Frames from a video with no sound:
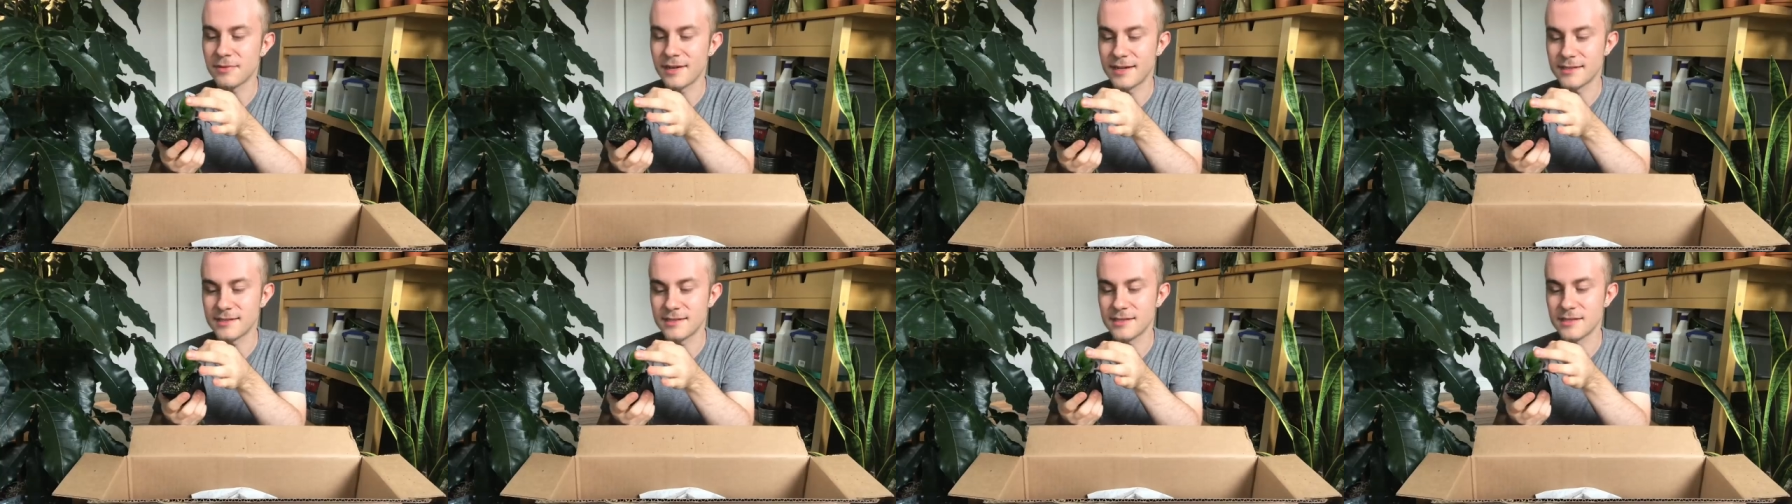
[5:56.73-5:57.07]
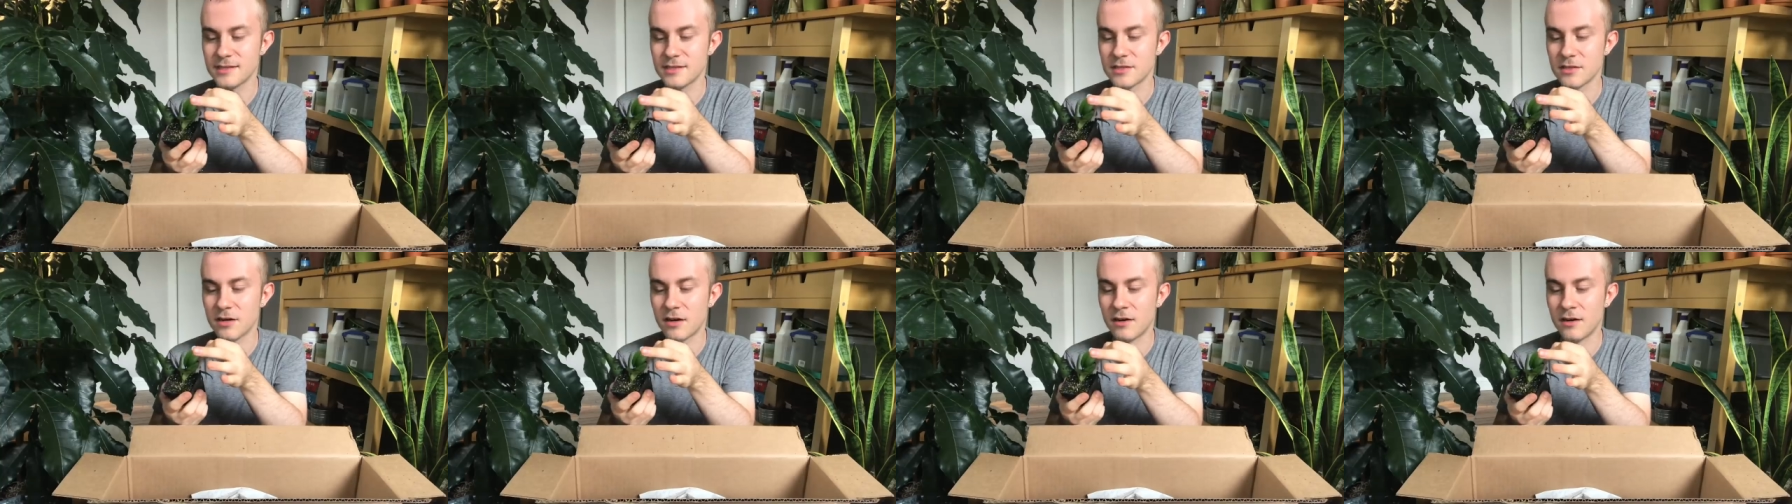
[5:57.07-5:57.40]

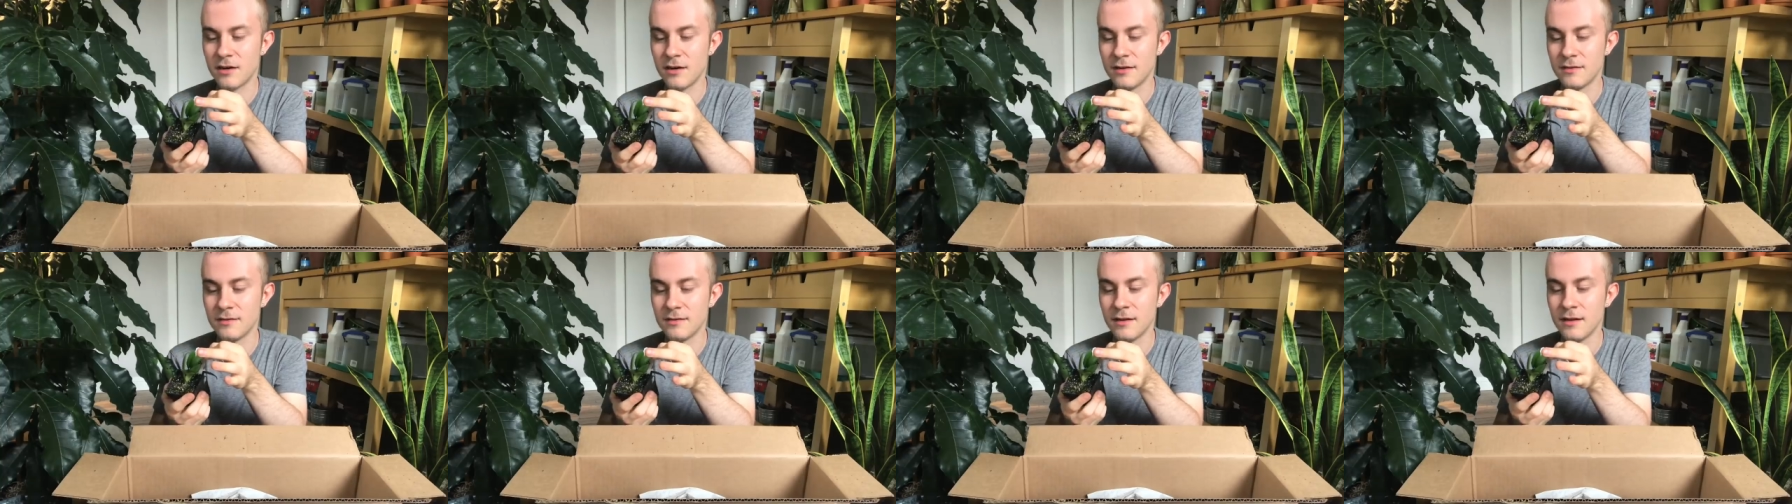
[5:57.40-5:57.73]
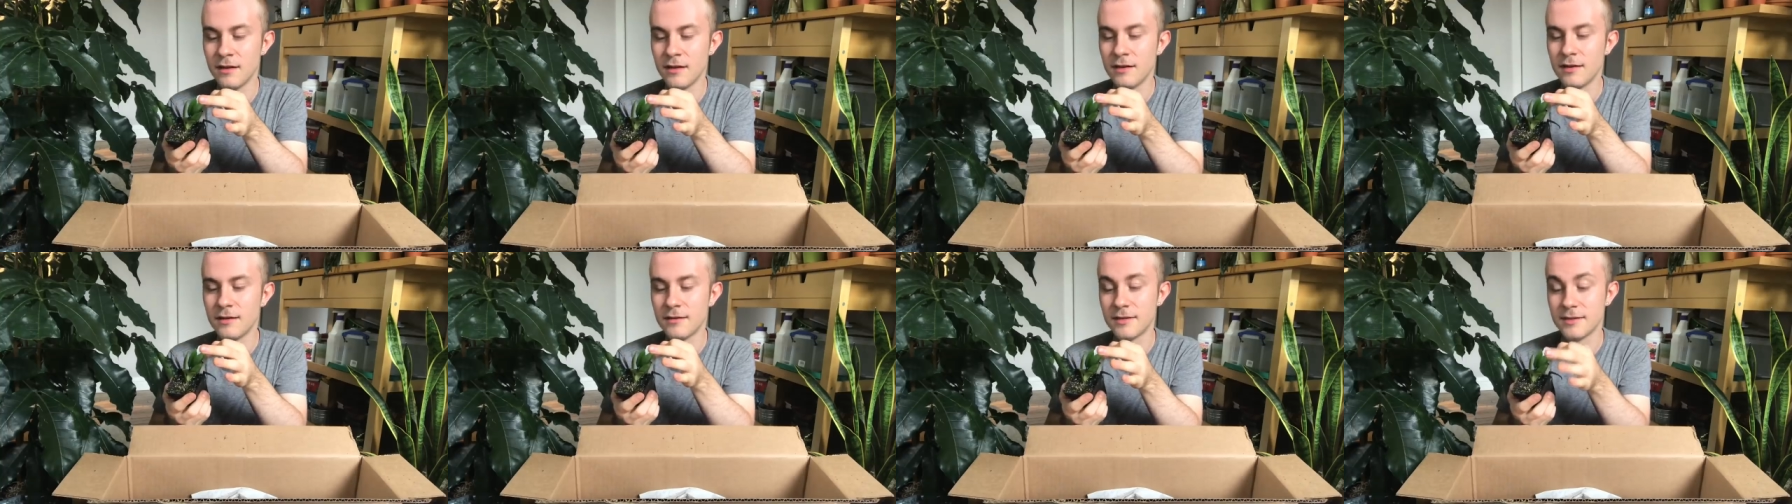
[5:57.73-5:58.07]
prices on
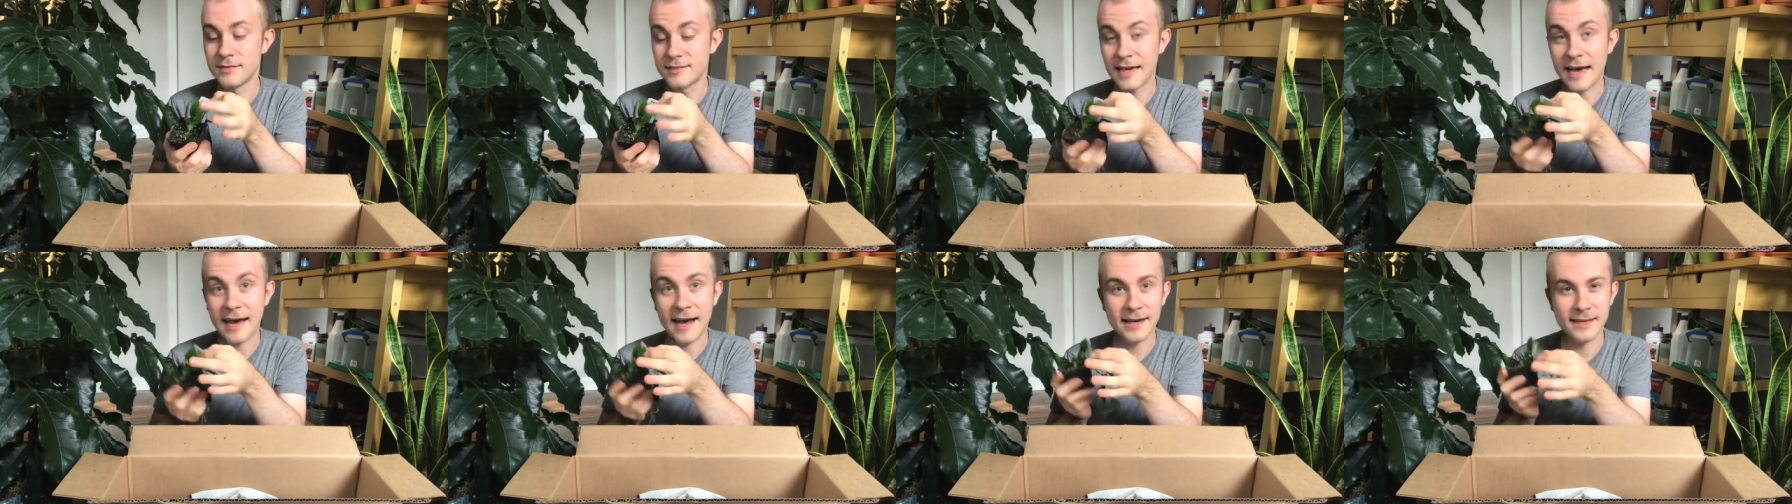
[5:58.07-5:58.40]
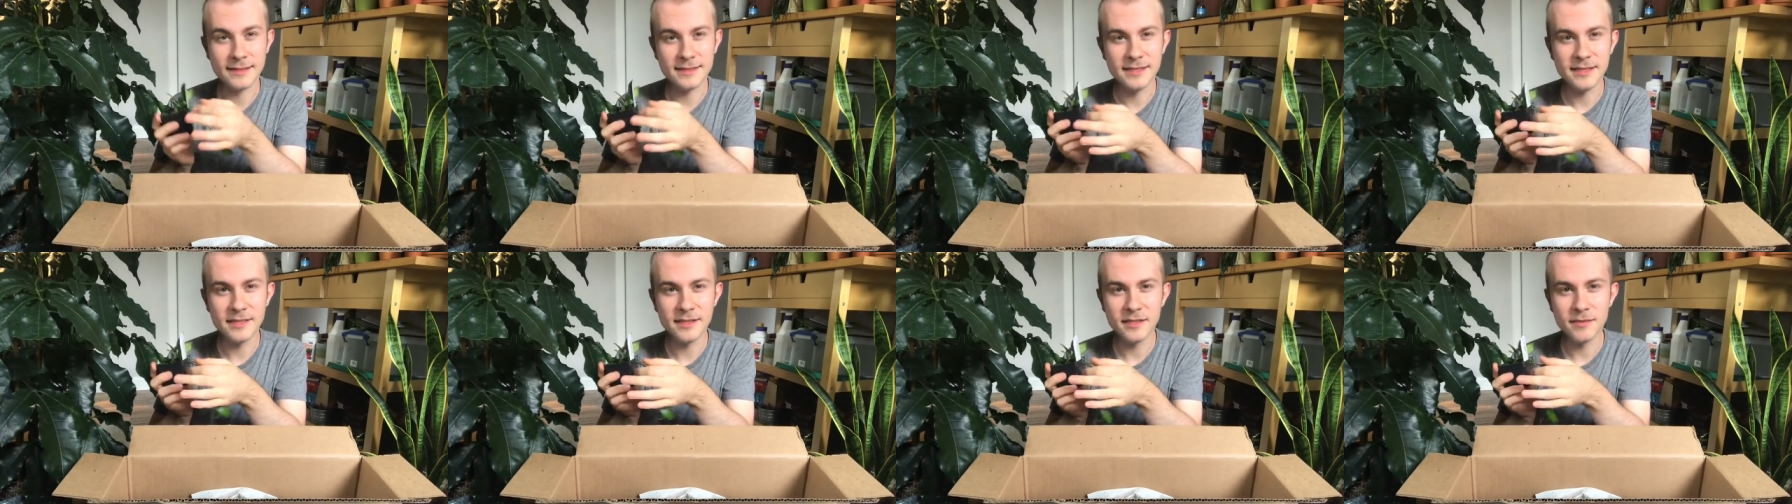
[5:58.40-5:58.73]
the
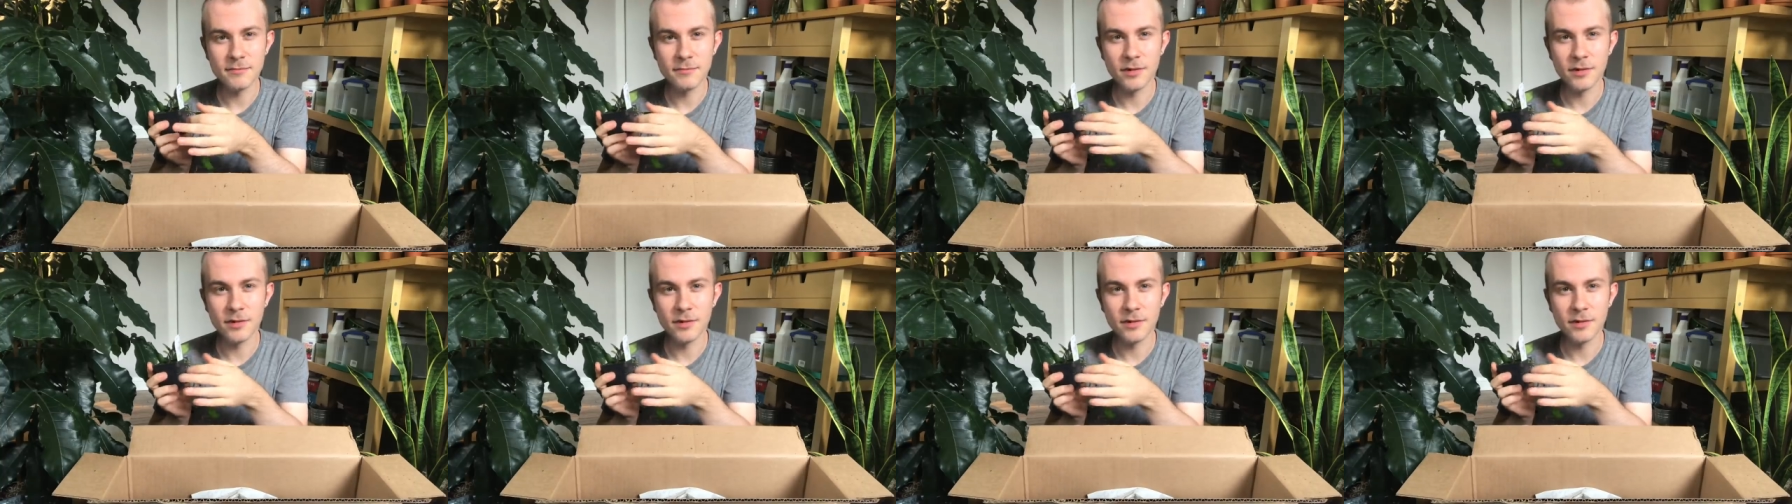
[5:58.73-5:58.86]
tags here,